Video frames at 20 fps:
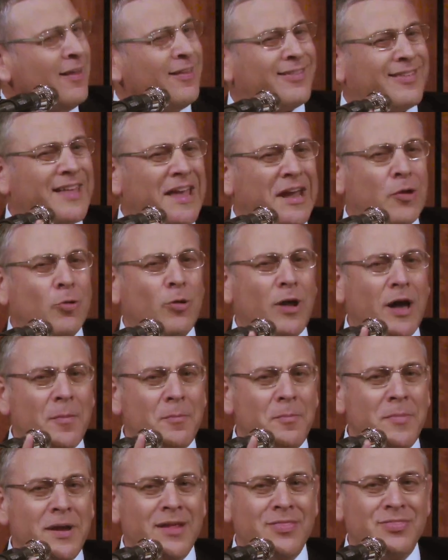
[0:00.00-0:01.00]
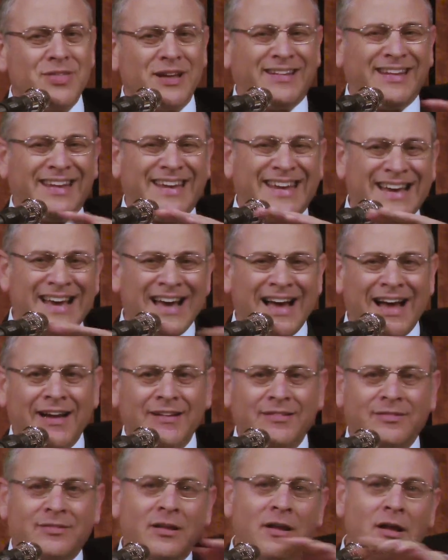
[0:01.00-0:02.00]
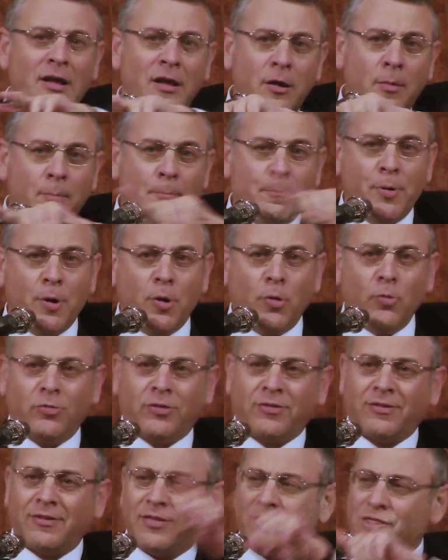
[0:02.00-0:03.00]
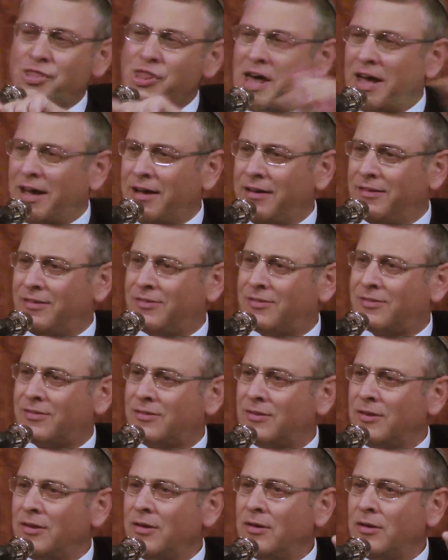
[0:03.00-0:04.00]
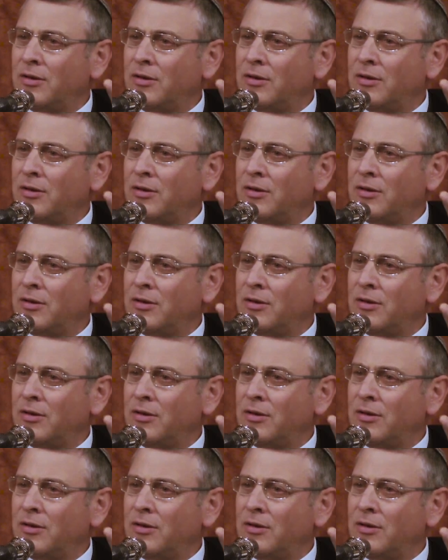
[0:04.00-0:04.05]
Secular means that he cut both sides,